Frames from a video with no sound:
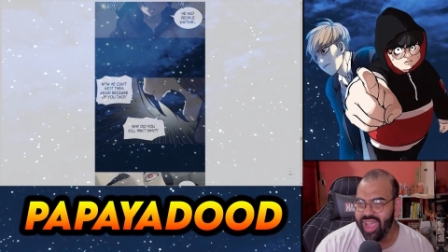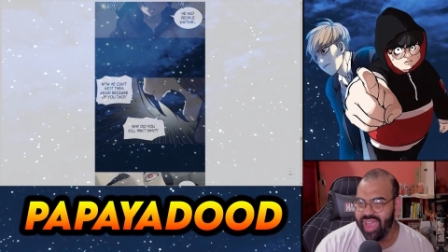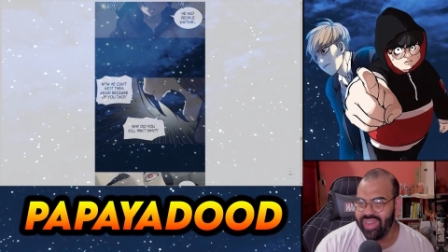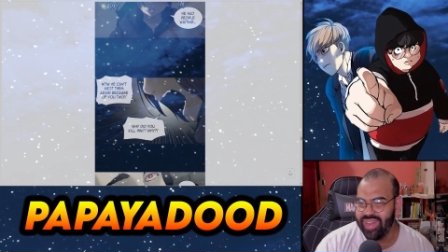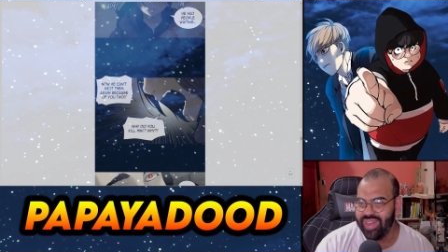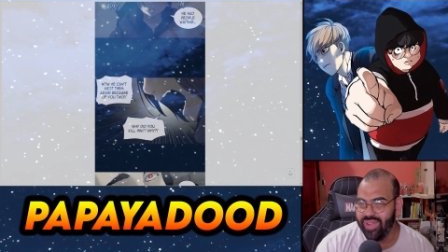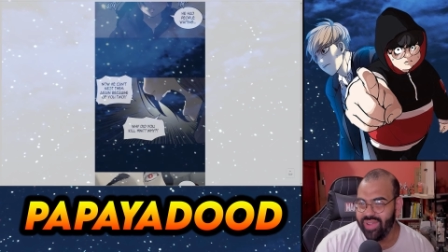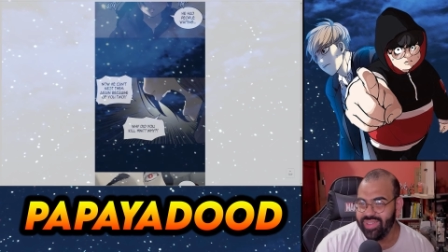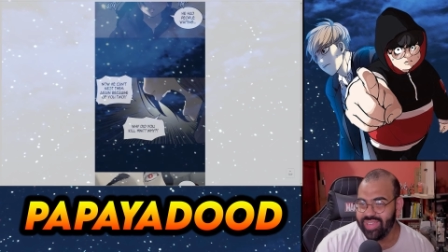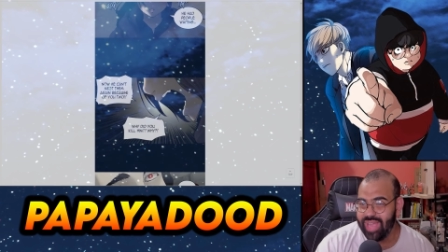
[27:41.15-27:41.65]

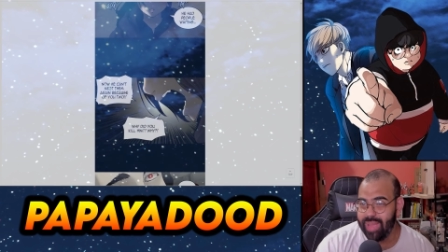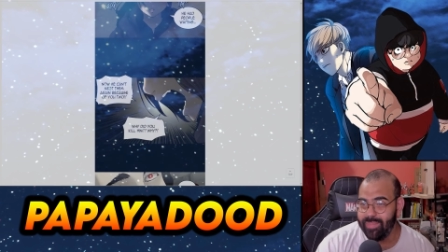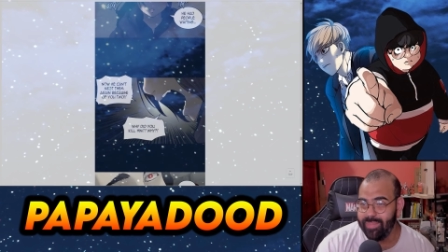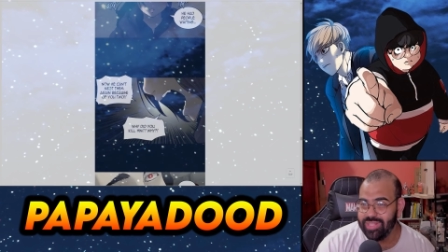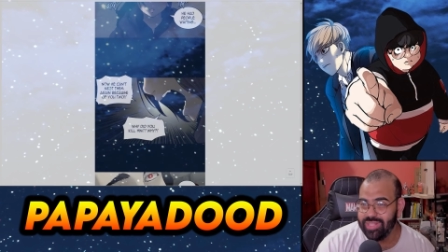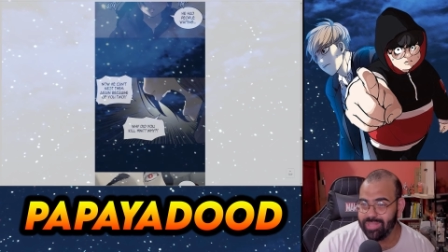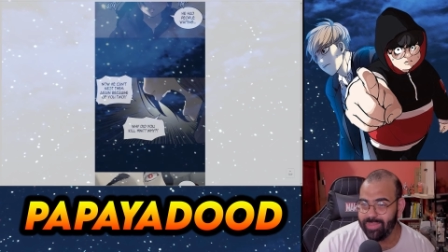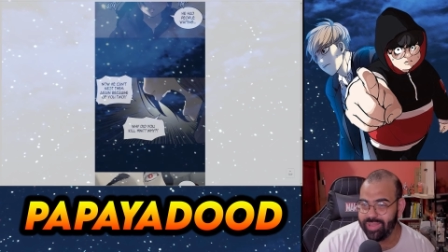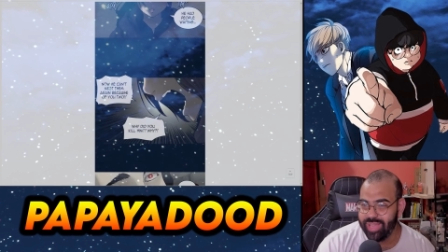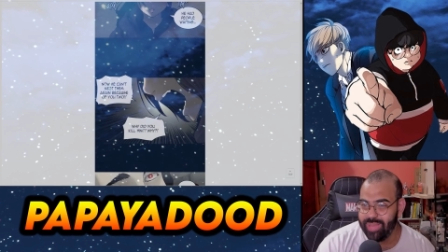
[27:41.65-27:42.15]
and now he can't
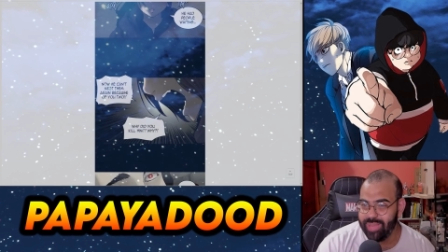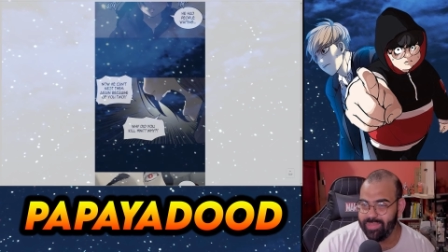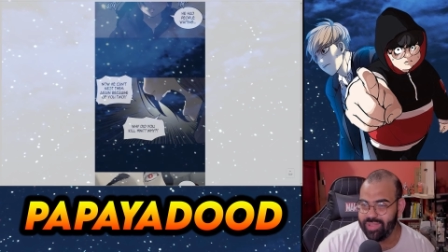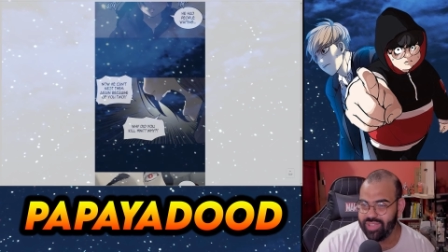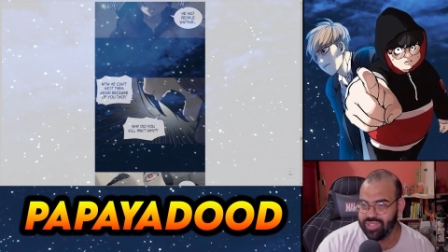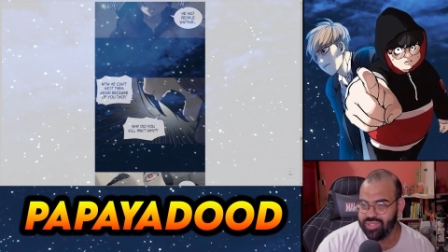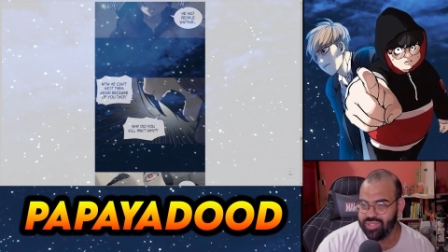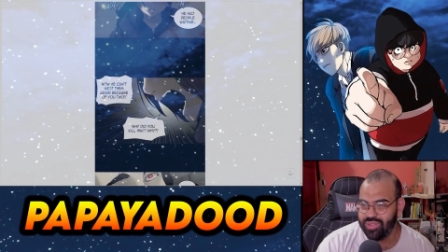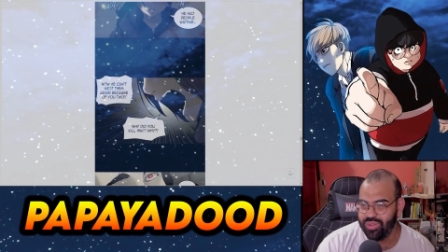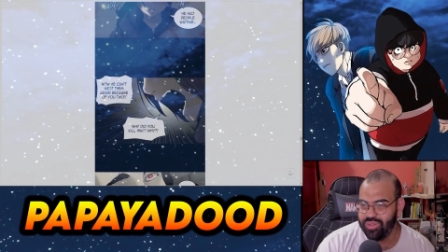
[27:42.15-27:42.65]
meet them again
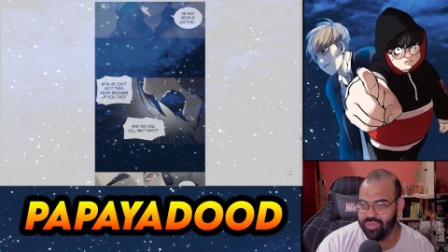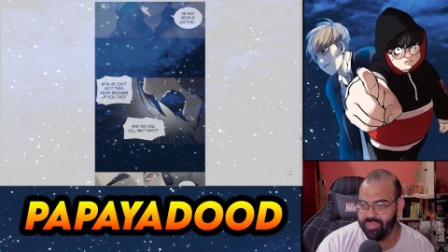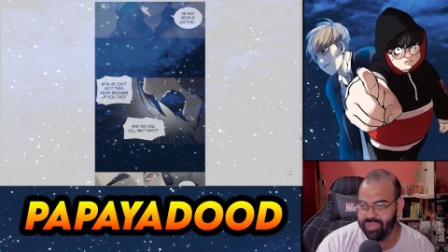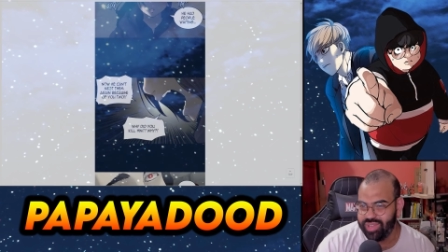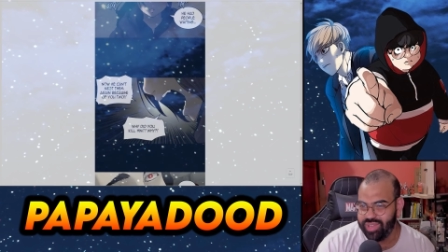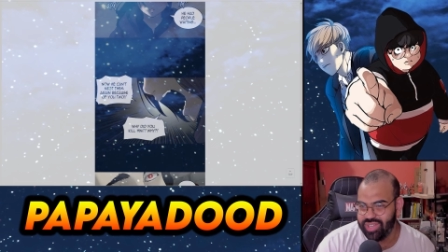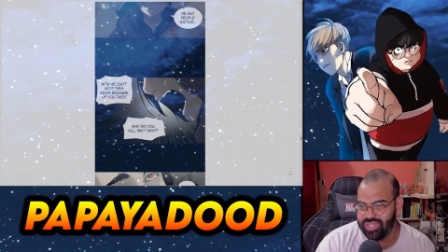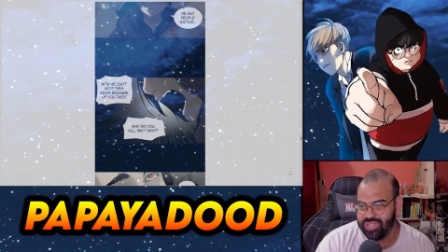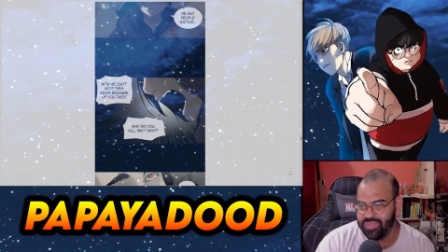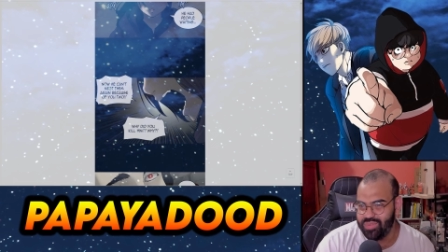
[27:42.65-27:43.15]
because of the
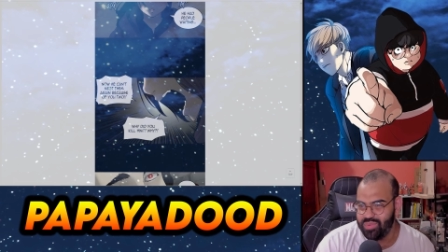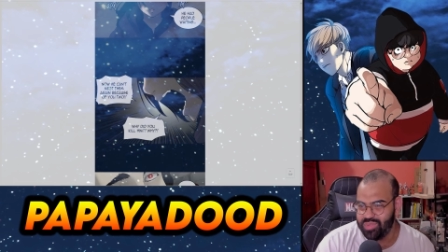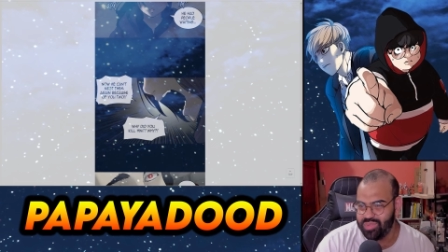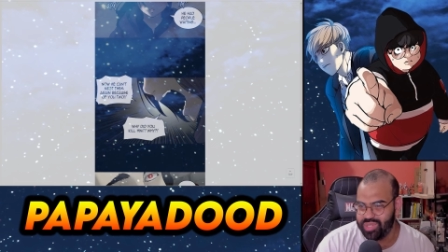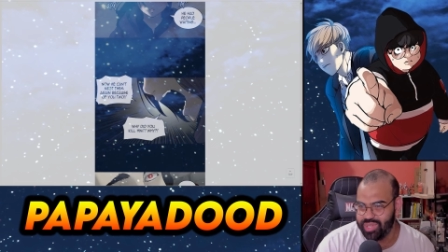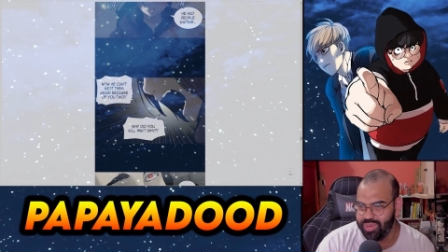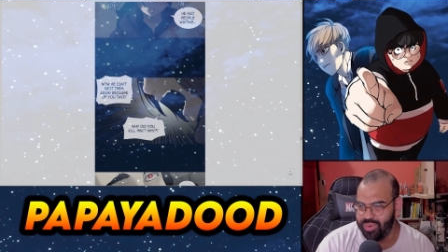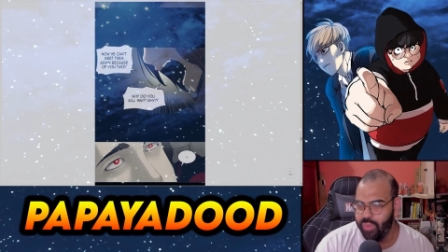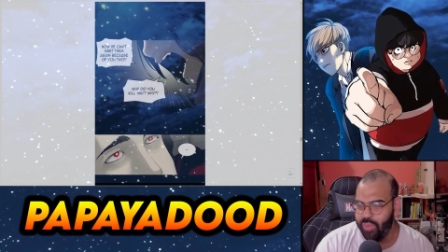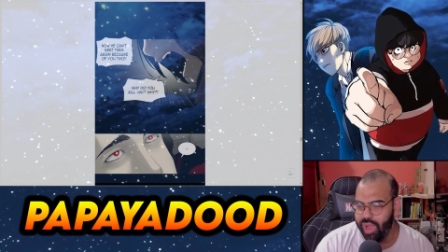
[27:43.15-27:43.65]
because of you
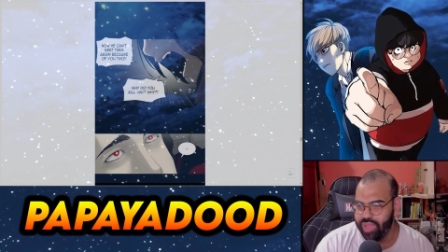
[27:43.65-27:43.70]
two.